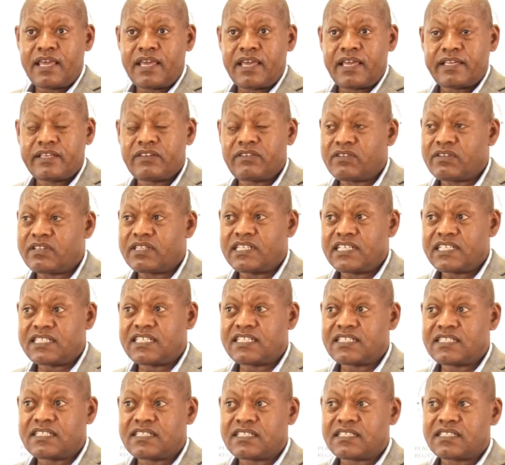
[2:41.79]
You know, this
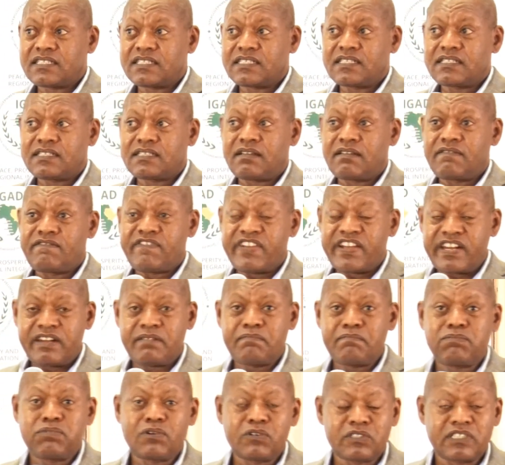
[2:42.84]
is very
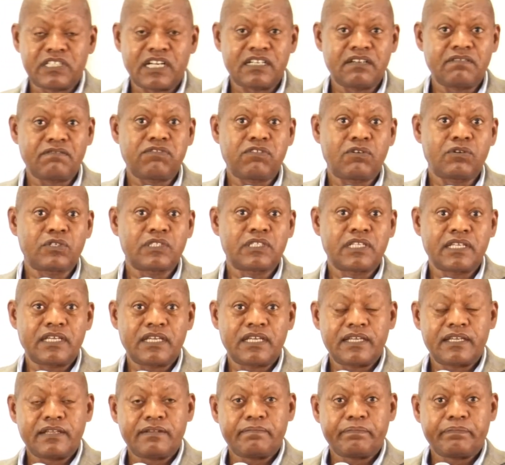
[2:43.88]
important for
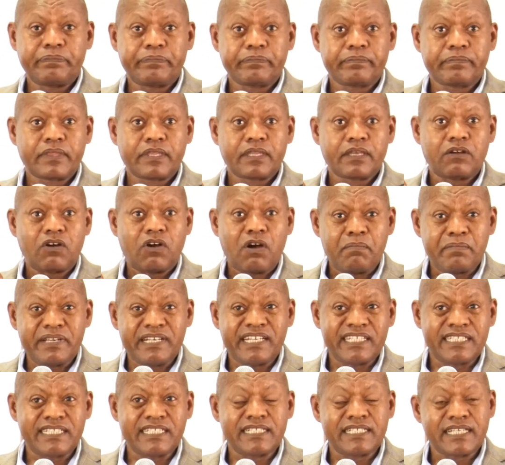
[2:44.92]
the
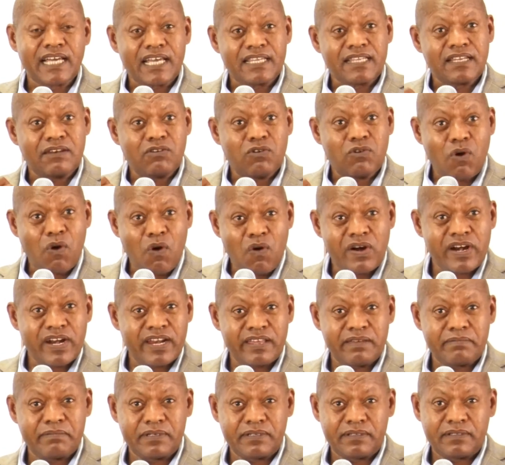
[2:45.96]
community at the lower
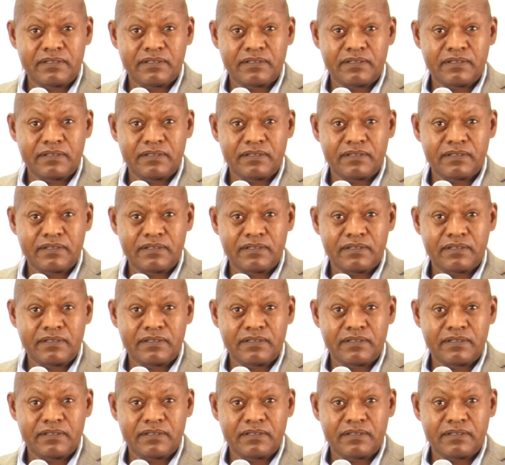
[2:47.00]
level,